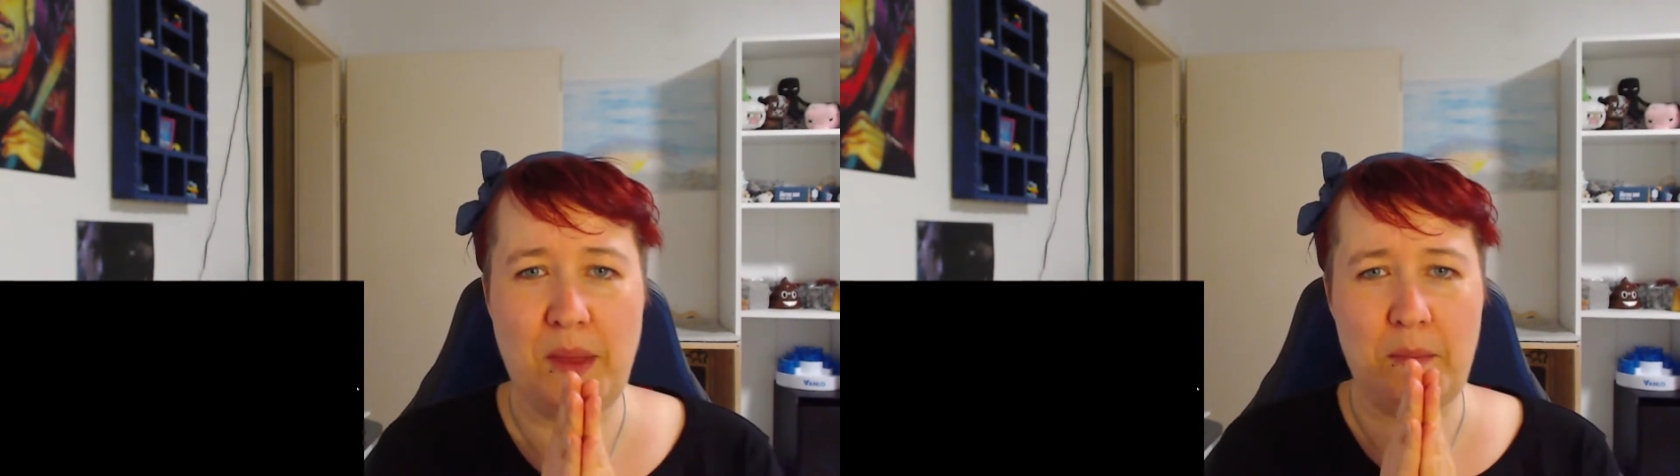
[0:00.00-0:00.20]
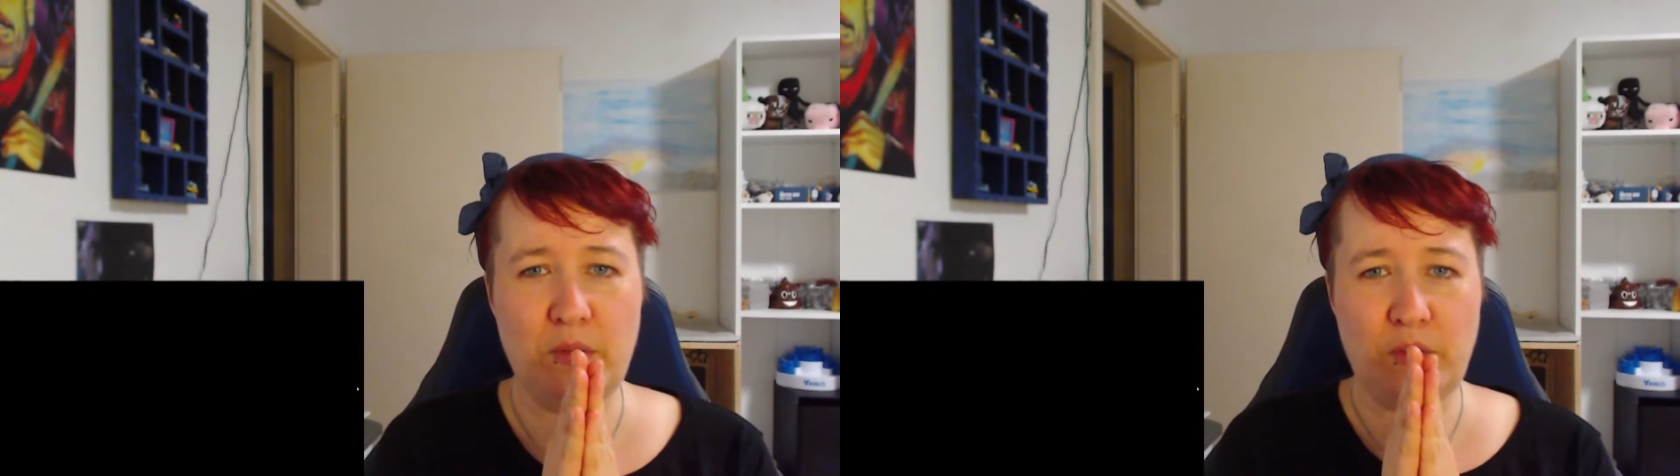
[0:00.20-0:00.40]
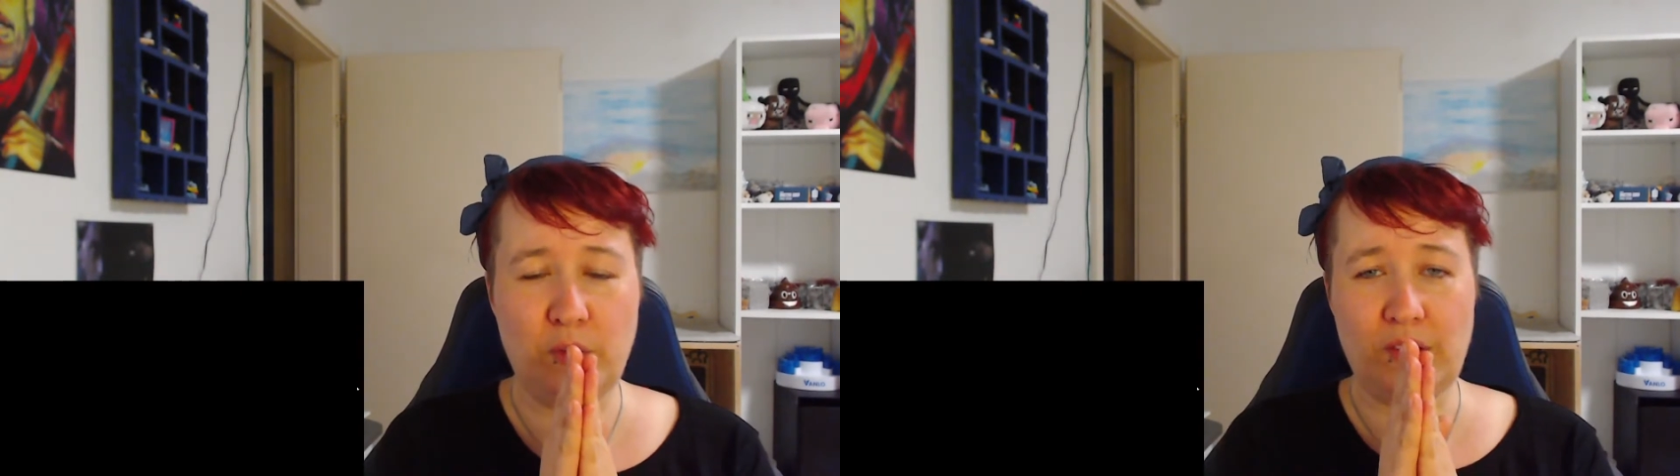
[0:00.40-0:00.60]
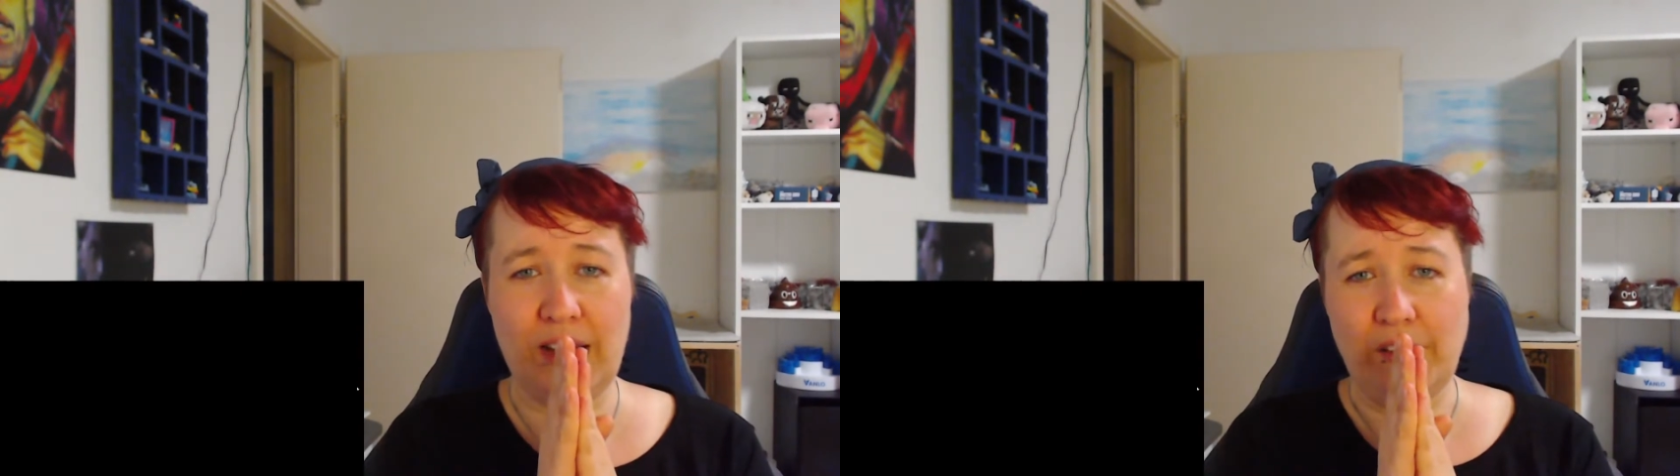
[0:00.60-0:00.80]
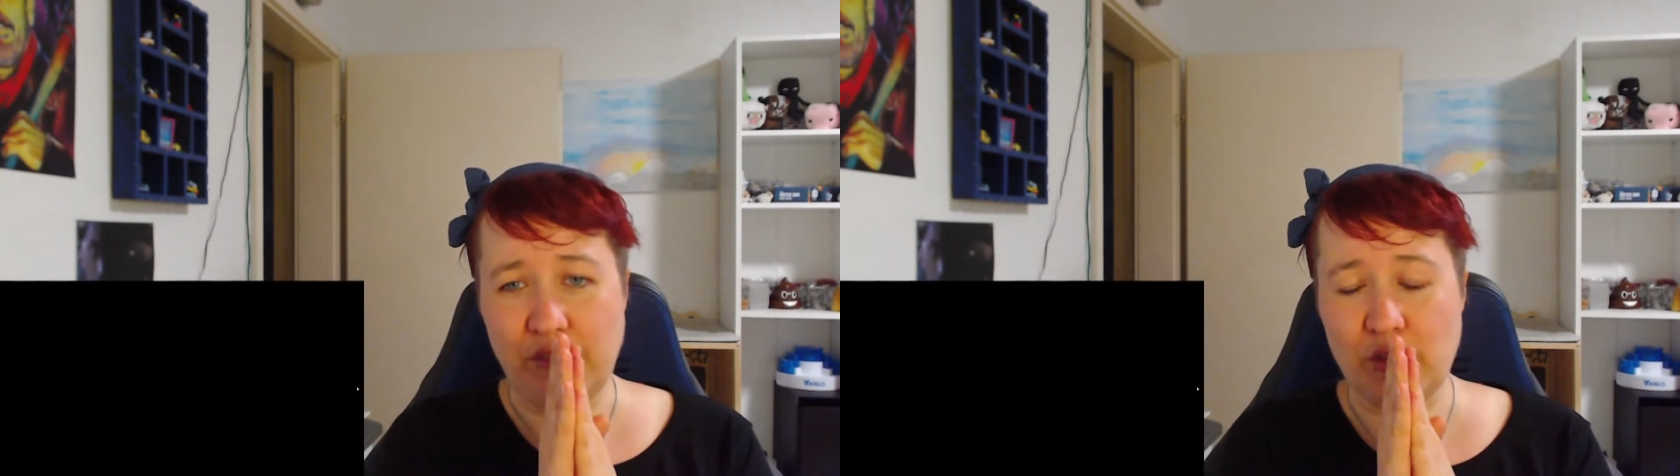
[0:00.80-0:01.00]
episodes
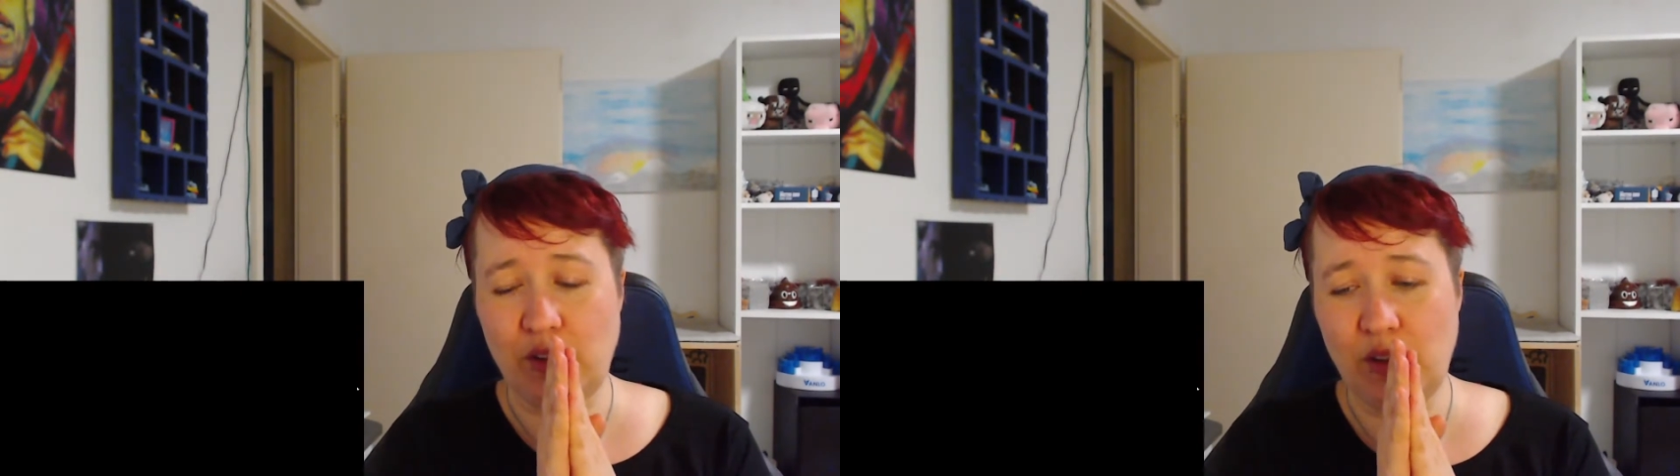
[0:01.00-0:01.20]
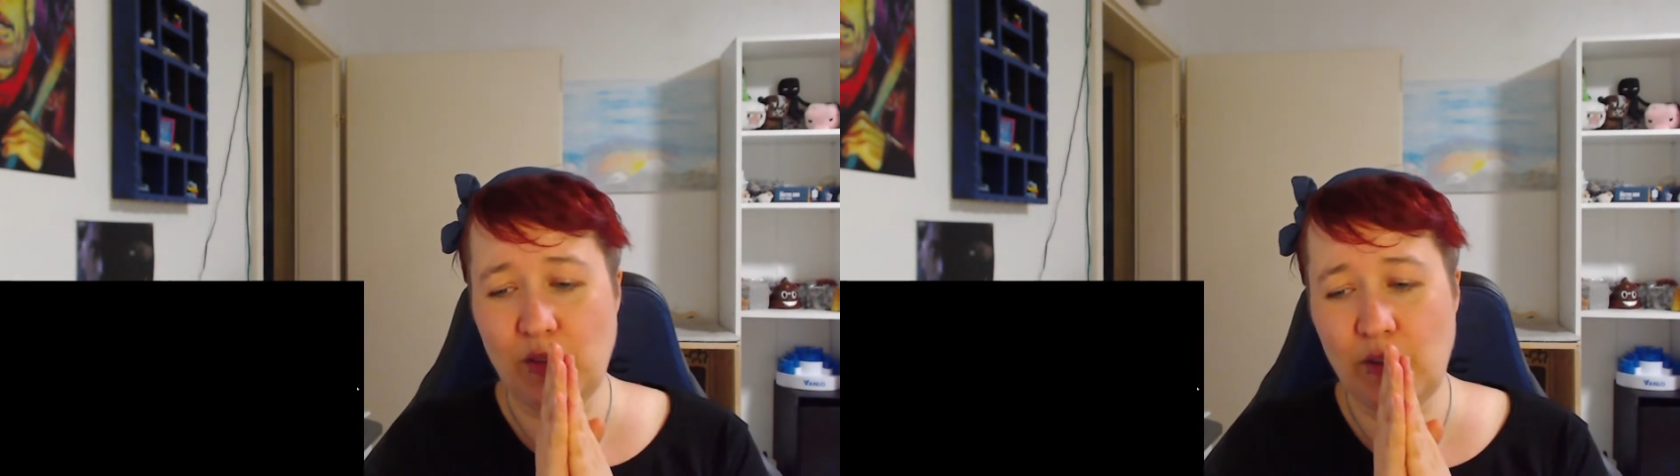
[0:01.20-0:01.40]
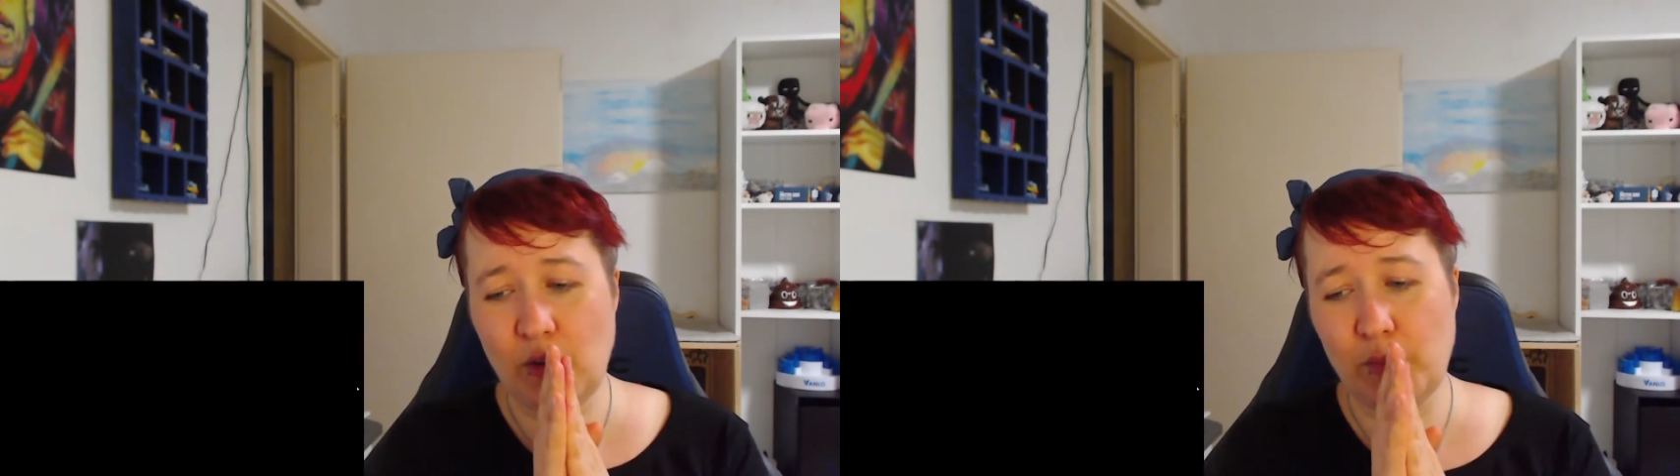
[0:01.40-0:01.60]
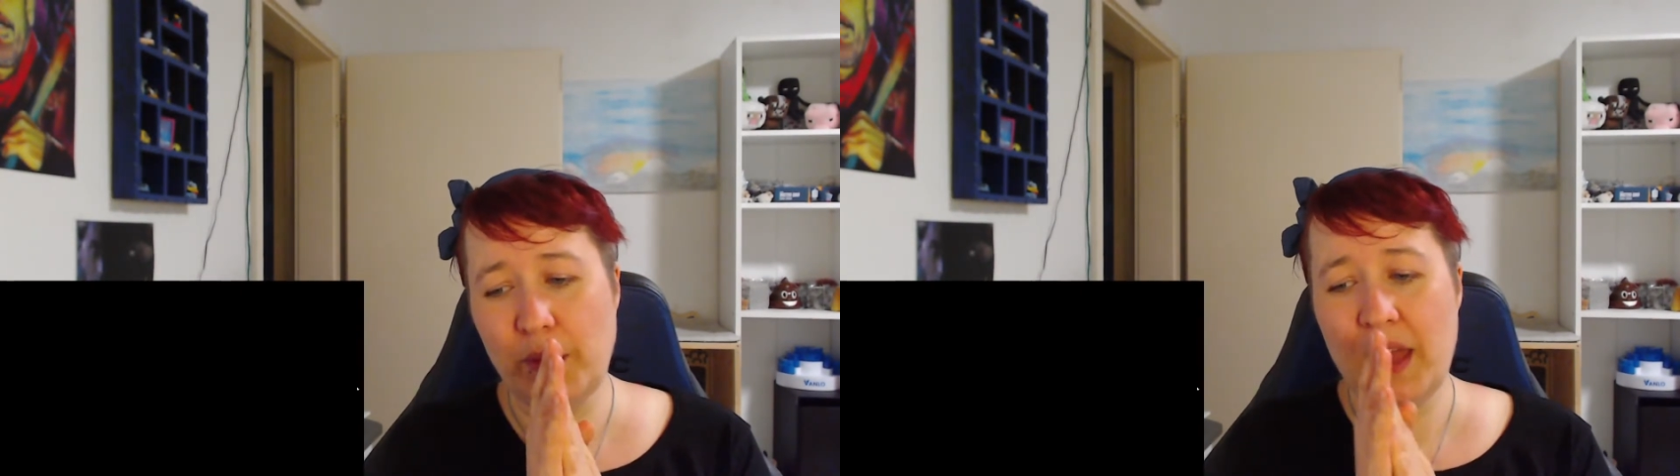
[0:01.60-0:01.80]
left on YouTube